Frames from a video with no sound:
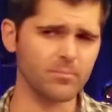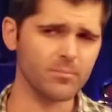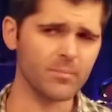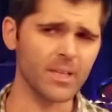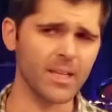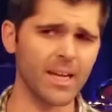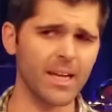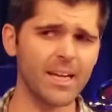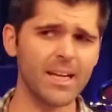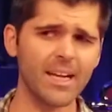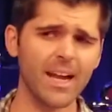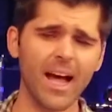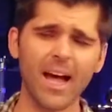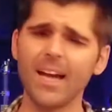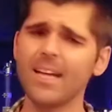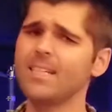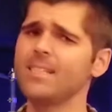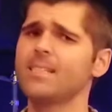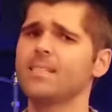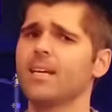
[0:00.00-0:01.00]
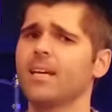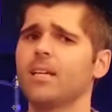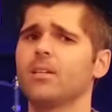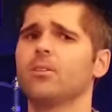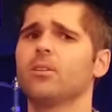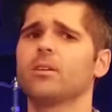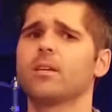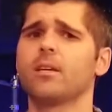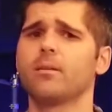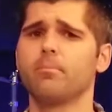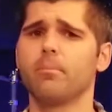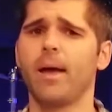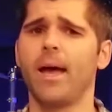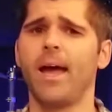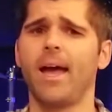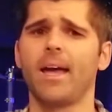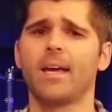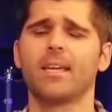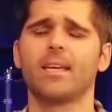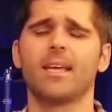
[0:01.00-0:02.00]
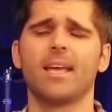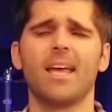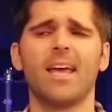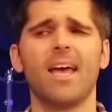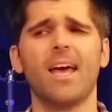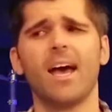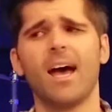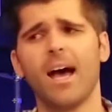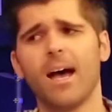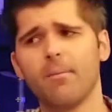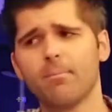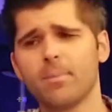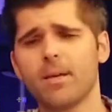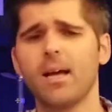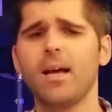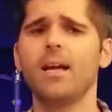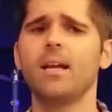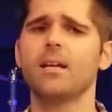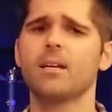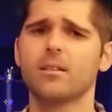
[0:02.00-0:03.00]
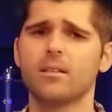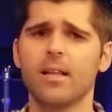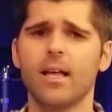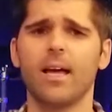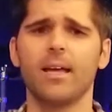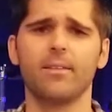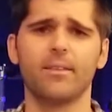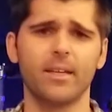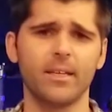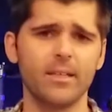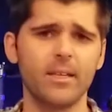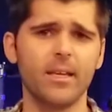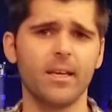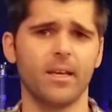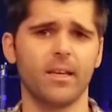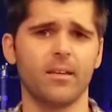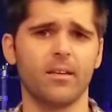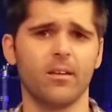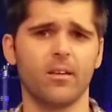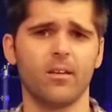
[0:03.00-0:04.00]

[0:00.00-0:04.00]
And in hindsight, looking back, I'm kind of glad they did.